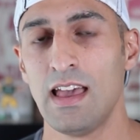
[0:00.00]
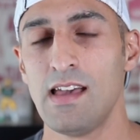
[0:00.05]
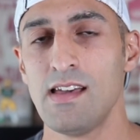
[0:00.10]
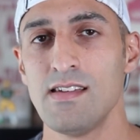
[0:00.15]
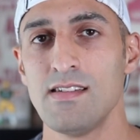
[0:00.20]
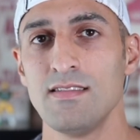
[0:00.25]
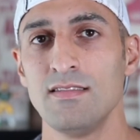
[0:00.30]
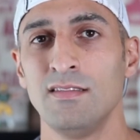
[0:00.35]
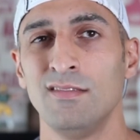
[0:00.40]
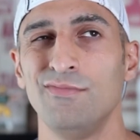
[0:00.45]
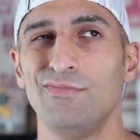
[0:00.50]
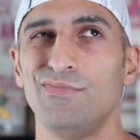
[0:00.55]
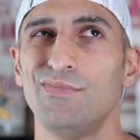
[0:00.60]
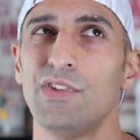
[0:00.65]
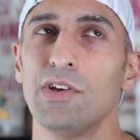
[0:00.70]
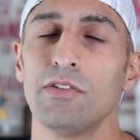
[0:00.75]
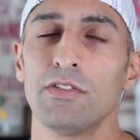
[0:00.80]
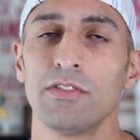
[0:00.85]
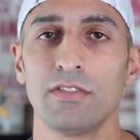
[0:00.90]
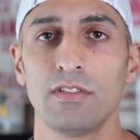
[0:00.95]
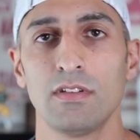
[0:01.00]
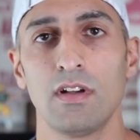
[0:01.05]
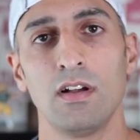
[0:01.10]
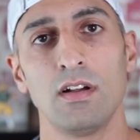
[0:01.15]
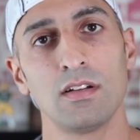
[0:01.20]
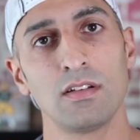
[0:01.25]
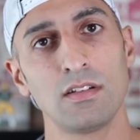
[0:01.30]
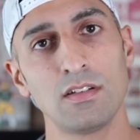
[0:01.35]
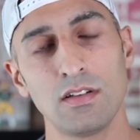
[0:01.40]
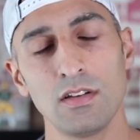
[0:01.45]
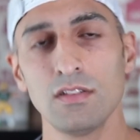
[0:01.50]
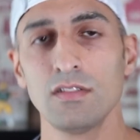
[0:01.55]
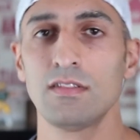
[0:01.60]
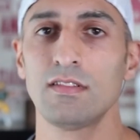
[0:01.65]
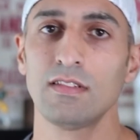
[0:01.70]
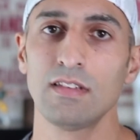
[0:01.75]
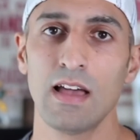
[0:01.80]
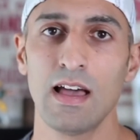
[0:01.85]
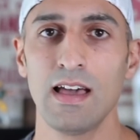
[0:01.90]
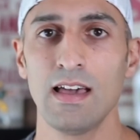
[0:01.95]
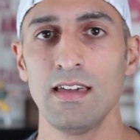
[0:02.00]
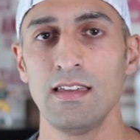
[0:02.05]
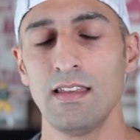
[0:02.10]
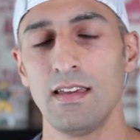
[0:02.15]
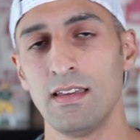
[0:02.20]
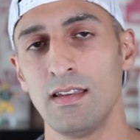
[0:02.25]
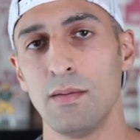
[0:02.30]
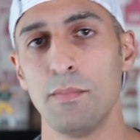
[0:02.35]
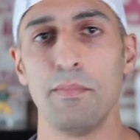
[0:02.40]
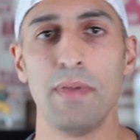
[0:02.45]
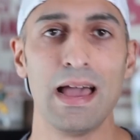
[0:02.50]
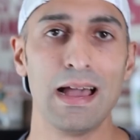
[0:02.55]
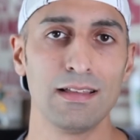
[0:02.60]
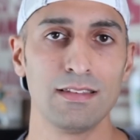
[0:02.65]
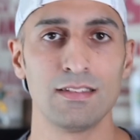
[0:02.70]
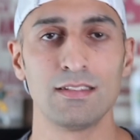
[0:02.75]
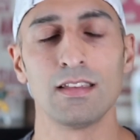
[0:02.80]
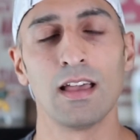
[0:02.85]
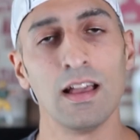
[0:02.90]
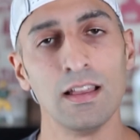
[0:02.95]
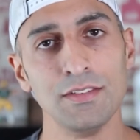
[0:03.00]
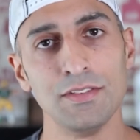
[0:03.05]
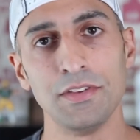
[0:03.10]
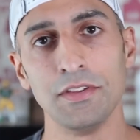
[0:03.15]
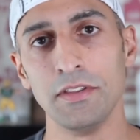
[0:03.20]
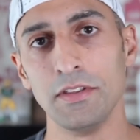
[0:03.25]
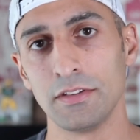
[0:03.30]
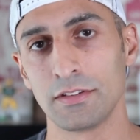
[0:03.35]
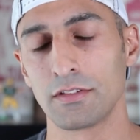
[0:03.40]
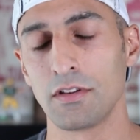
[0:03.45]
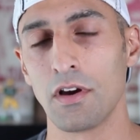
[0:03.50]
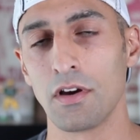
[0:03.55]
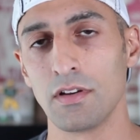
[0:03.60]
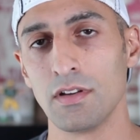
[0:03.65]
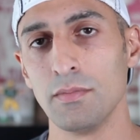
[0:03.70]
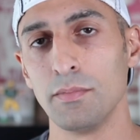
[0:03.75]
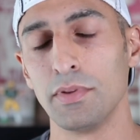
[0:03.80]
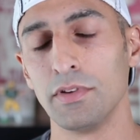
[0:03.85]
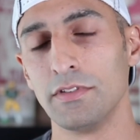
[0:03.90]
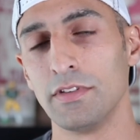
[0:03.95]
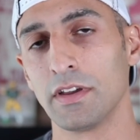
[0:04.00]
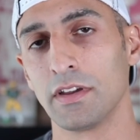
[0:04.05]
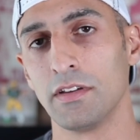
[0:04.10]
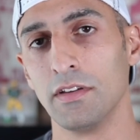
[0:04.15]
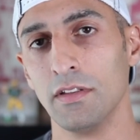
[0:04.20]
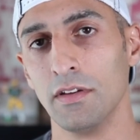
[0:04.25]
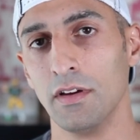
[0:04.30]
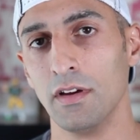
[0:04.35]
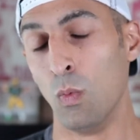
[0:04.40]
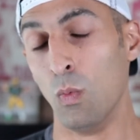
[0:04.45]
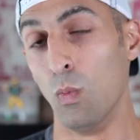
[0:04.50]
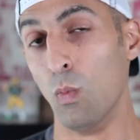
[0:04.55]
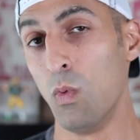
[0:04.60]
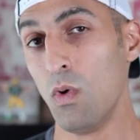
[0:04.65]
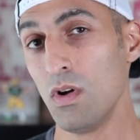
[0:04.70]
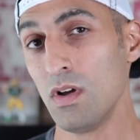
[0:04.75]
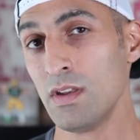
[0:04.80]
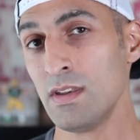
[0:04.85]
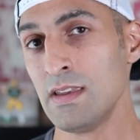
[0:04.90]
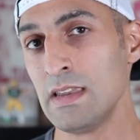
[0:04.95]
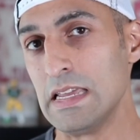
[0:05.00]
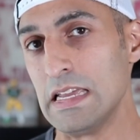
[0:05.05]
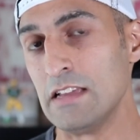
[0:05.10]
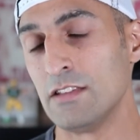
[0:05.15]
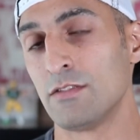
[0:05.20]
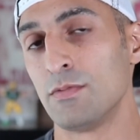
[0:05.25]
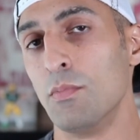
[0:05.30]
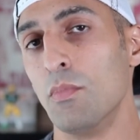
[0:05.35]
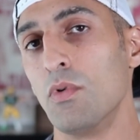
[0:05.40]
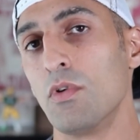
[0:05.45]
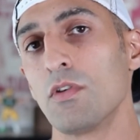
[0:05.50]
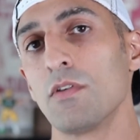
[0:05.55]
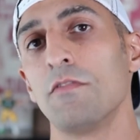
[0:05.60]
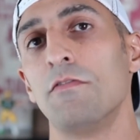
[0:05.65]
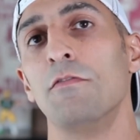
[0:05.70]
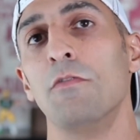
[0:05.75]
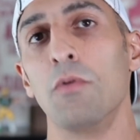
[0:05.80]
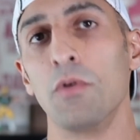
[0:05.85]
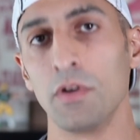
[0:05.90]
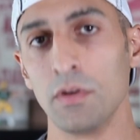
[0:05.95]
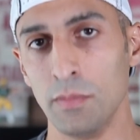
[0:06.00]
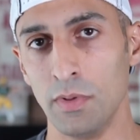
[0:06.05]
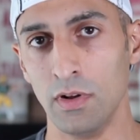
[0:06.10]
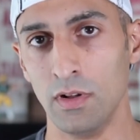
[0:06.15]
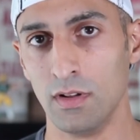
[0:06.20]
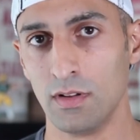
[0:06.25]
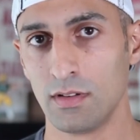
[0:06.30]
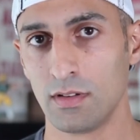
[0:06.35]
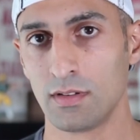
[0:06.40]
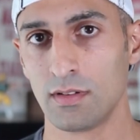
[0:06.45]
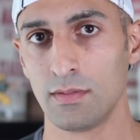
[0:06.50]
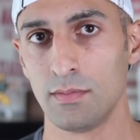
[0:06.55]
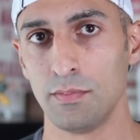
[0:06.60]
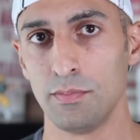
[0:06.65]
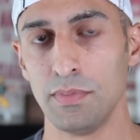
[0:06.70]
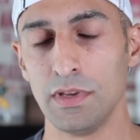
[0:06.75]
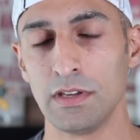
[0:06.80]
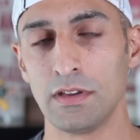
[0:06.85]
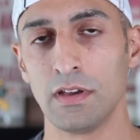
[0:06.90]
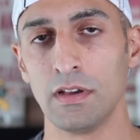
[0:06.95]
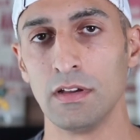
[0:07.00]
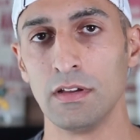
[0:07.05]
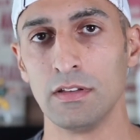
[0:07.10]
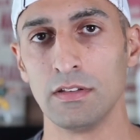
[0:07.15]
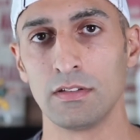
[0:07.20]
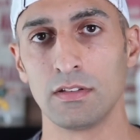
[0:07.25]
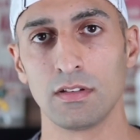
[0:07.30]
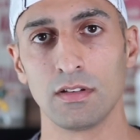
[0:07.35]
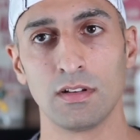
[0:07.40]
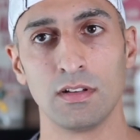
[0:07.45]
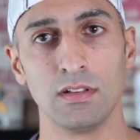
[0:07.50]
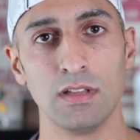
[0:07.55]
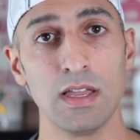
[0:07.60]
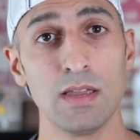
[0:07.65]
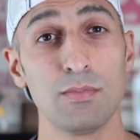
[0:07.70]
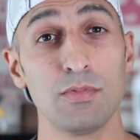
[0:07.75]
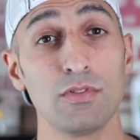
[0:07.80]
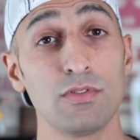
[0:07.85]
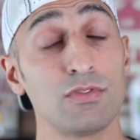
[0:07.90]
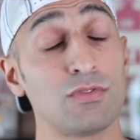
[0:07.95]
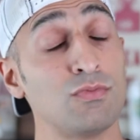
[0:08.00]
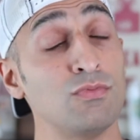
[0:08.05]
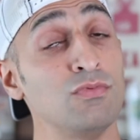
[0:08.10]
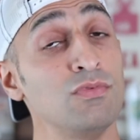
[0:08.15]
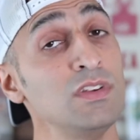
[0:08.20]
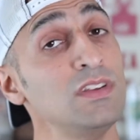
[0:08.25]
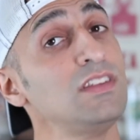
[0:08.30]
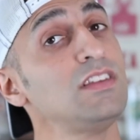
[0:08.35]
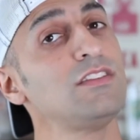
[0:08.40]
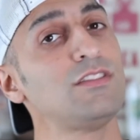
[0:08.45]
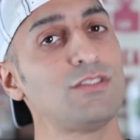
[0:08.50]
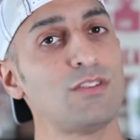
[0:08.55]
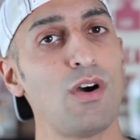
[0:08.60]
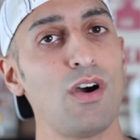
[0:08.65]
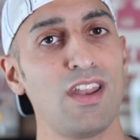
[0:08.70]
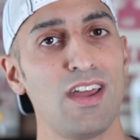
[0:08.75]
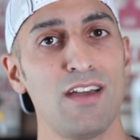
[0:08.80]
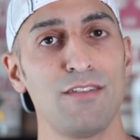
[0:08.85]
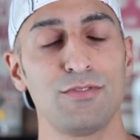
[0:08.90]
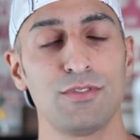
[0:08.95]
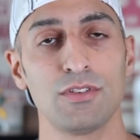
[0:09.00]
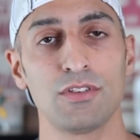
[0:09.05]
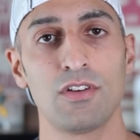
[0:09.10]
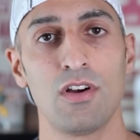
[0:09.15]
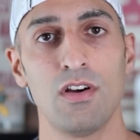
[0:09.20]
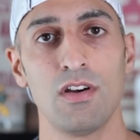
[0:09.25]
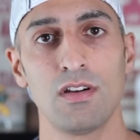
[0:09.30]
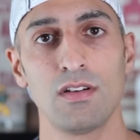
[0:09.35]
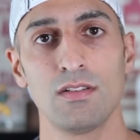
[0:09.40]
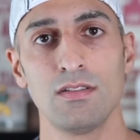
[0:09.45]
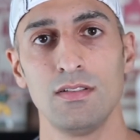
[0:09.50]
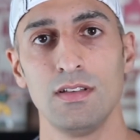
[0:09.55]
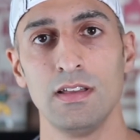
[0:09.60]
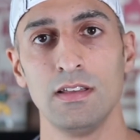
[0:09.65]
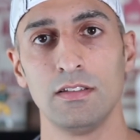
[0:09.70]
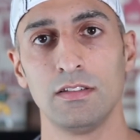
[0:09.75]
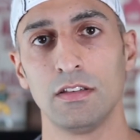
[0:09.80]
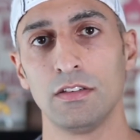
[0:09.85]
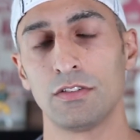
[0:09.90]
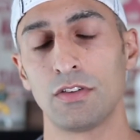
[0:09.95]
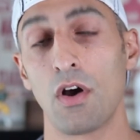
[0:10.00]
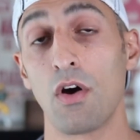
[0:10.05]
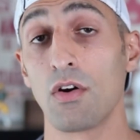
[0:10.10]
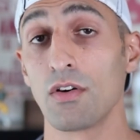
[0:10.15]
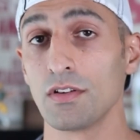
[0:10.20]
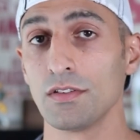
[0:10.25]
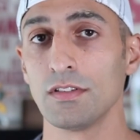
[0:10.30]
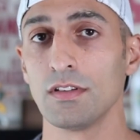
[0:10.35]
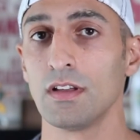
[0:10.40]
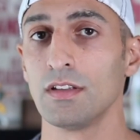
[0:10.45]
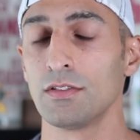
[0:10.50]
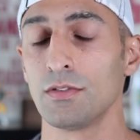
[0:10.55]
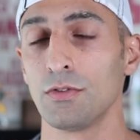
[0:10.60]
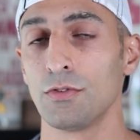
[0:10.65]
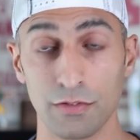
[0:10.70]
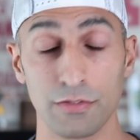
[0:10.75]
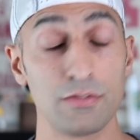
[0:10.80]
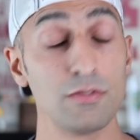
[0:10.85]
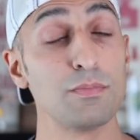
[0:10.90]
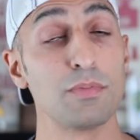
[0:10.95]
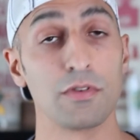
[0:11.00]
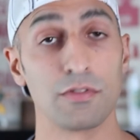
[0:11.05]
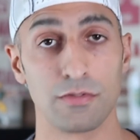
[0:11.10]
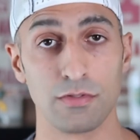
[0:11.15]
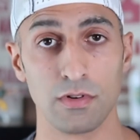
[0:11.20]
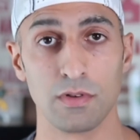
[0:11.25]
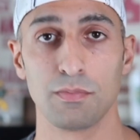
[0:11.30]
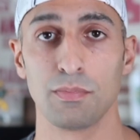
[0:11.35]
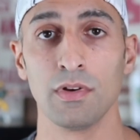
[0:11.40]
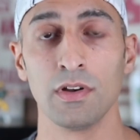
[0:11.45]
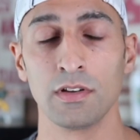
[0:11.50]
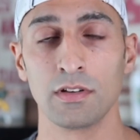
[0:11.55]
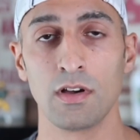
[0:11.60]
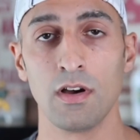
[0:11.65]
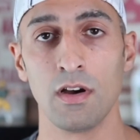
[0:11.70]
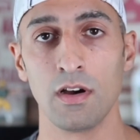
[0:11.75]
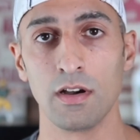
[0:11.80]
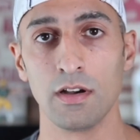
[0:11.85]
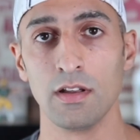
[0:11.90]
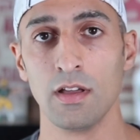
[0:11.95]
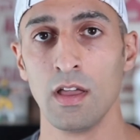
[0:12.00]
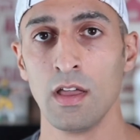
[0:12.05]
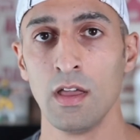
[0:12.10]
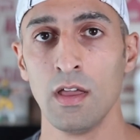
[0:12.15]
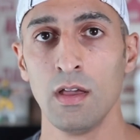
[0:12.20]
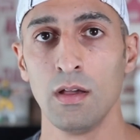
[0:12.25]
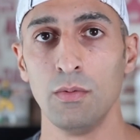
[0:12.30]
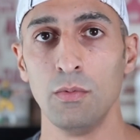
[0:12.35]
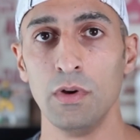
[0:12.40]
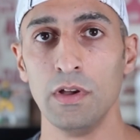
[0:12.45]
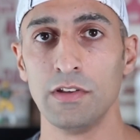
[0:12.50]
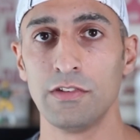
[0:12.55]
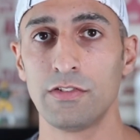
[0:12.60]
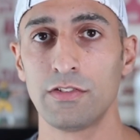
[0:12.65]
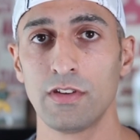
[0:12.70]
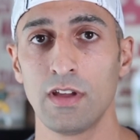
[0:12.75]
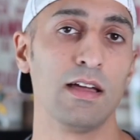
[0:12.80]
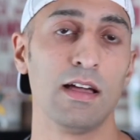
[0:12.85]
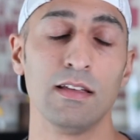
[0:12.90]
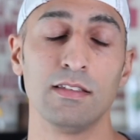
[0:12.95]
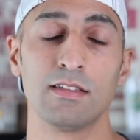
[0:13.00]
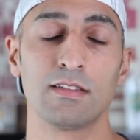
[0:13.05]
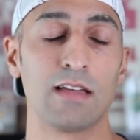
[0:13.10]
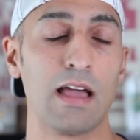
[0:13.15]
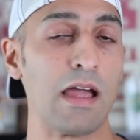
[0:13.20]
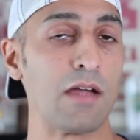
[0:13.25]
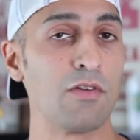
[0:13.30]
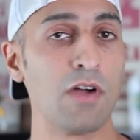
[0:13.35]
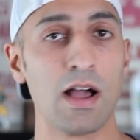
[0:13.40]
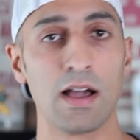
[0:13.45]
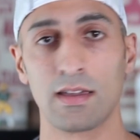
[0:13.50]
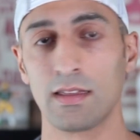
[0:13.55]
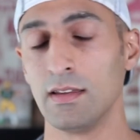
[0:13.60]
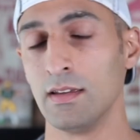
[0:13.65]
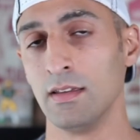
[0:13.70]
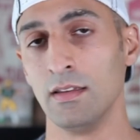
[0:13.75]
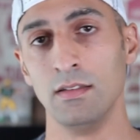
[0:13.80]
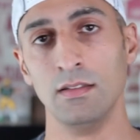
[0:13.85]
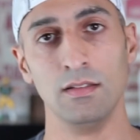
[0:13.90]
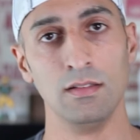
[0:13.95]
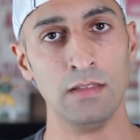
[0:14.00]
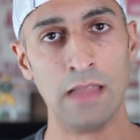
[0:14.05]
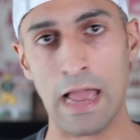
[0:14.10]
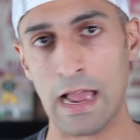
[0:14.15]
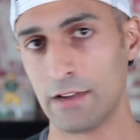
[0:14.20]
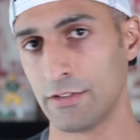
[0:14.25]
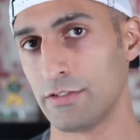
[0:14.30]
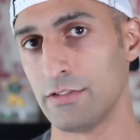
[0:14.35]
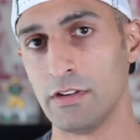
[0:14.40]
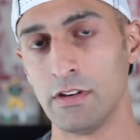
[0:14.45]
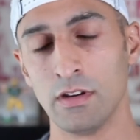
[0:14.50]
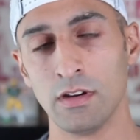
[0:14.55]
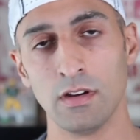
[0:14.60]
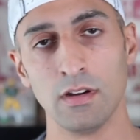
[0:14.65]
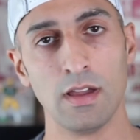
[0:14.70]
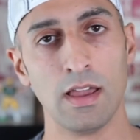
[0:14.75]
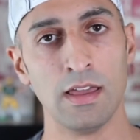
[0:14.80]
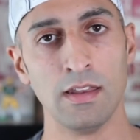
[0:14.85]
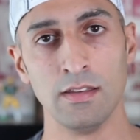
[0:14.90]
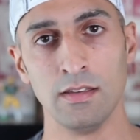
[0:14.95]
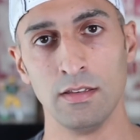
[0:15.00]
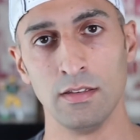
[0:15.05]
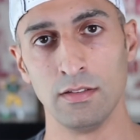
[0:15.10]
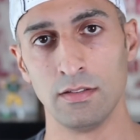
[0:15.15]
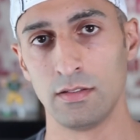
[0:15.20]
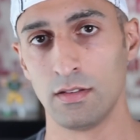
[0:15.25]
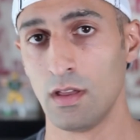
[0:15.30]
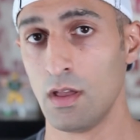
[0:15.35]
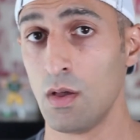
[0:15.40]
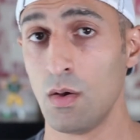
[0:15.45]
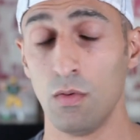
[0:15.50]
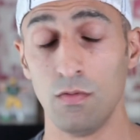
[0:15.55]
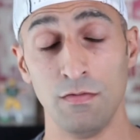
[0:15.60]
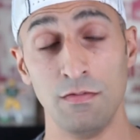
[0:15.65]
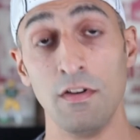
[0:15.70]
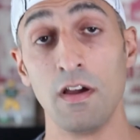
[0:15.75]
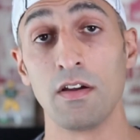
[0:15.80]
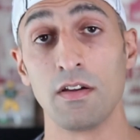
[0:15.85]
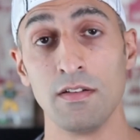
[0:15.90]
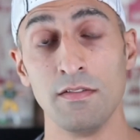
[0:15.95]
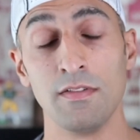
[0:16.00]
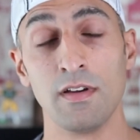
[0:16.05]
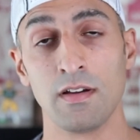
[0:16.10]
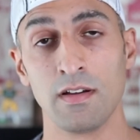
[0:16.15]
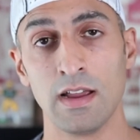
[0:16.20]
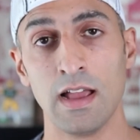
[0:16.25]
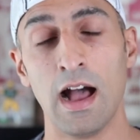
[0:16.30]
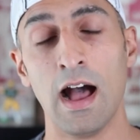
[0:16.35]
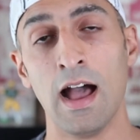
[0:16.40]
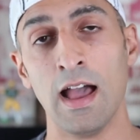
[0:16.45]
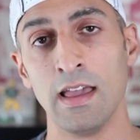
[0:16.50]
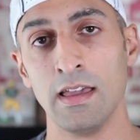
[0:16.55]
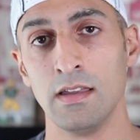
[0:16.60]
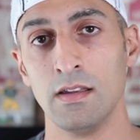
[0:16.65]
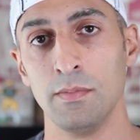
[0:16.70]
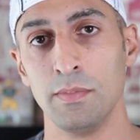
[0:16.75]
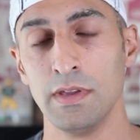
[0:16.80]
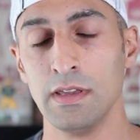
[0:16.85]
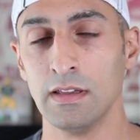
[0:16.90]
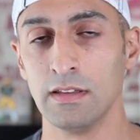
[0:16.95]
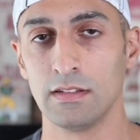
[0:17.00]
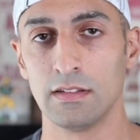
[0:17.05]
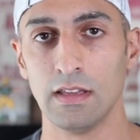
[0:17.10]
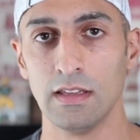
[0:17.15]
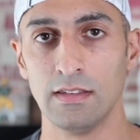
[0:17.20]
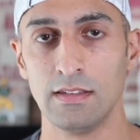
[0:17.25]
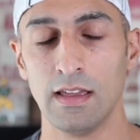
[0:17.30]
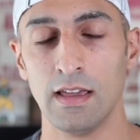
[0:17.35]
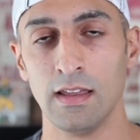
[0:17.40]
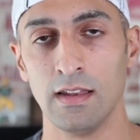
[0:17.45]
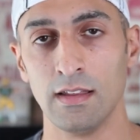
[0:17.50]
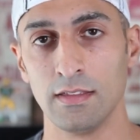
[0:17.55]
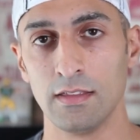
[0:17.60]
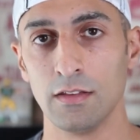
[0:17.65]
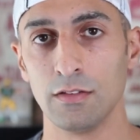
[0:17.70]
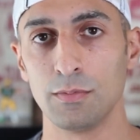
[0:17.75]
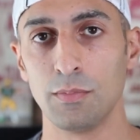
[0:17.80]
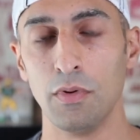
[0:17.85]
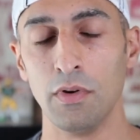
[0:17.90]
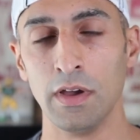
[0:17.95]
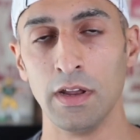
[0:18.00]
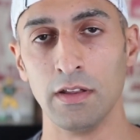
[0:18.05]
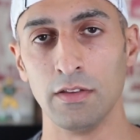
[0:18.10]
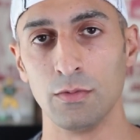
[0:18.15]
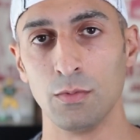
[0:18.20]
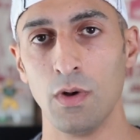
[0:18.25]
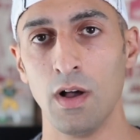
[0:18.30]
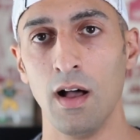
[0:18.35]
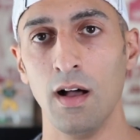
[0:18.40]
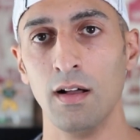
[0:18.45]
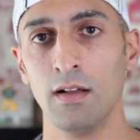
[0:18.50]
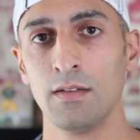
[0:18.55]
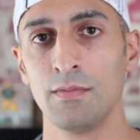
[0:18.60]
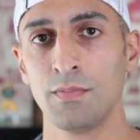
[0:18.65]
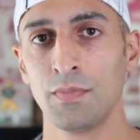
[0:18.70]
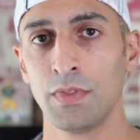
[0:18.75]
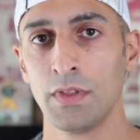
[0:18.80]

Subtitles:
And there's a good side and a bad side to this card in particular. One, it's more affordable, because Gleyber's really sought after card is his horizontal super short print card, which had skyrocketed last year and is very, very high in a PSA 10 at this point as well.